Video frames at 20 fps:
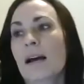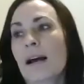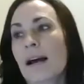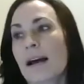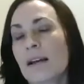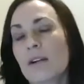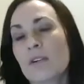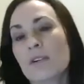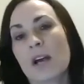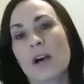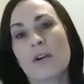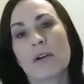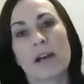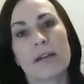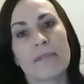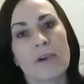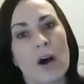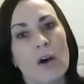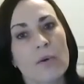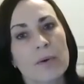I don't know. And
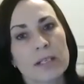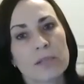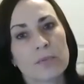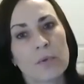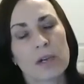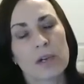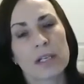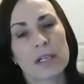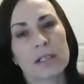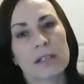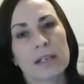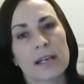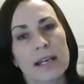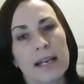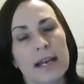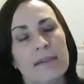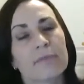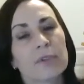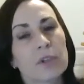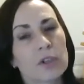I've always wanted, and
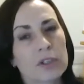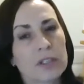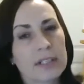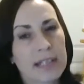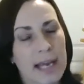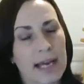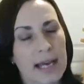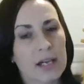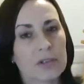I've learned